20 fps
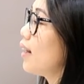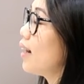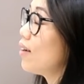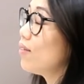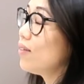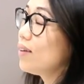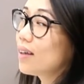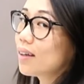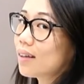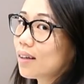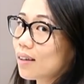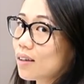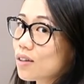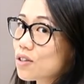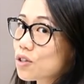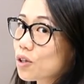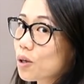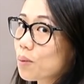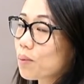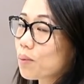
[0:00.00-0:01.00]
Having it at the
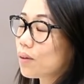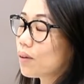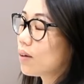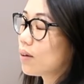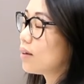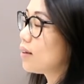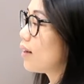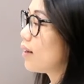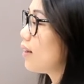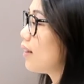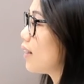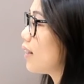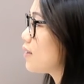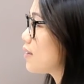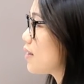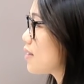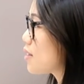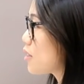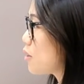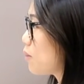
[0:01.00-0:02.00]
top third allows
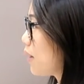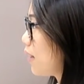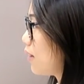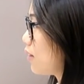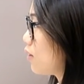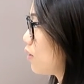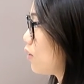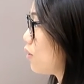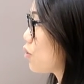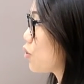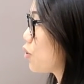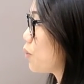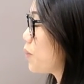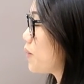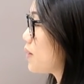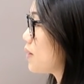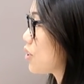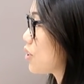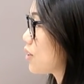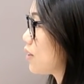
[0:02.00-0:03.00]
us to maintain the neutral
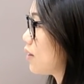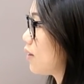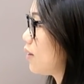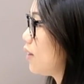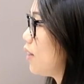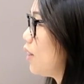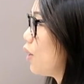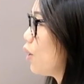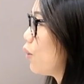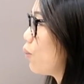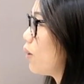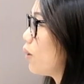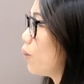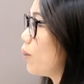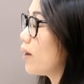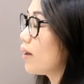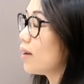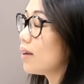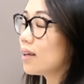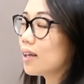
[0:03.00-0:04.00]
position where
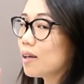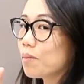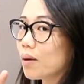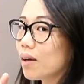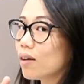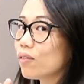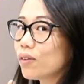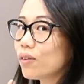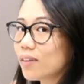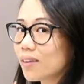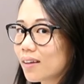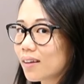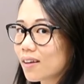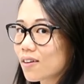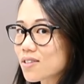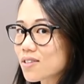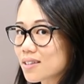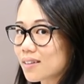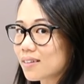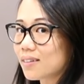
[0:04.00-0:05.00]
we can keep everything
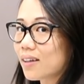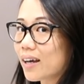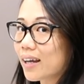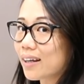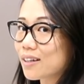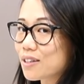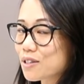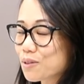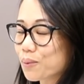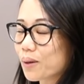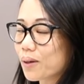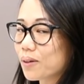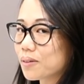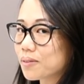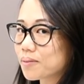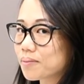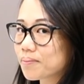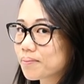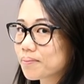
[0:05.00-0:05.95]
else in line as well.